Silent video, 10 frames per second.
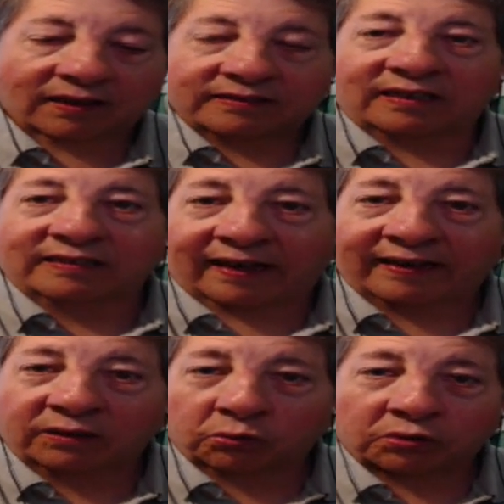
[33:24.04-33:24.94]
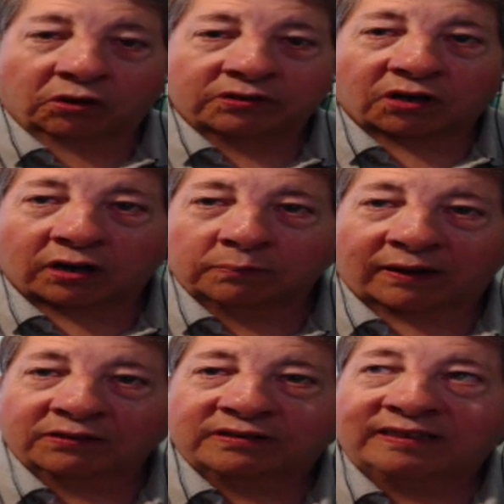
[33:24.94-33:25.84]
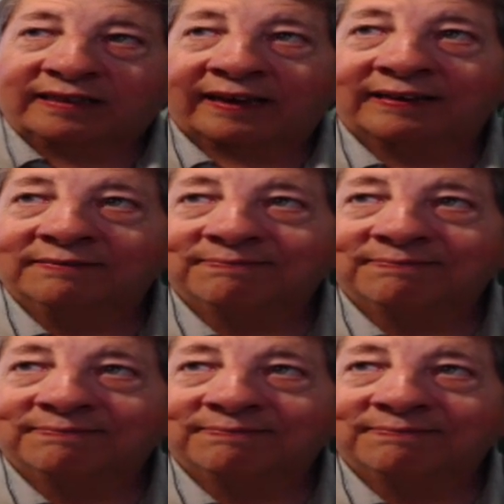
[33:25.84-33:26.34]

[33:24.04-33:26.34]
D-Day, you were going to talk about D-Day.